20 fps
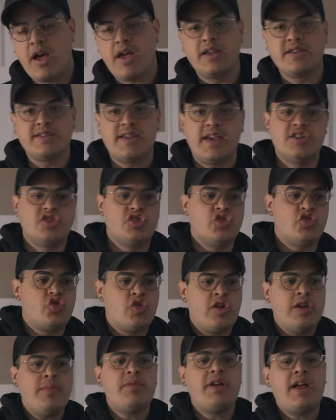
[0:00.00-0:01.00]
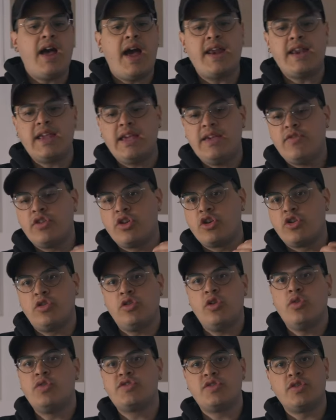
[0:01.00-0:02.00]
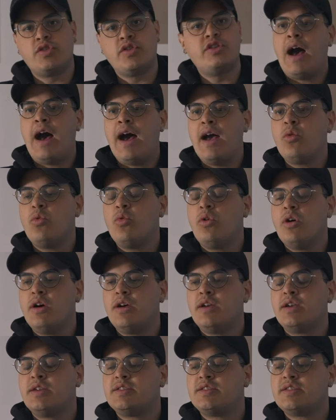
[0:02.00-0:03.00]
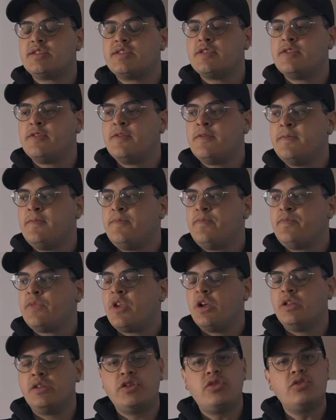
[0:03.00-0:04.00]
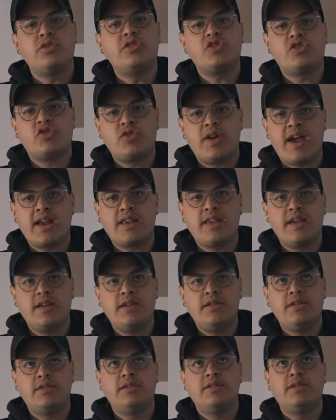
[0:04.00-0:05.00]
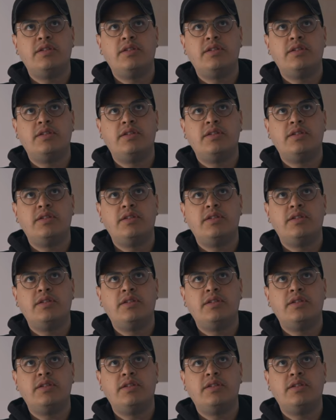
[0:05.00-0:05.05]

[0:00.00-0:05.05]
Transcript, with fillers: honest, as the trip got even closer, I was a little distracted,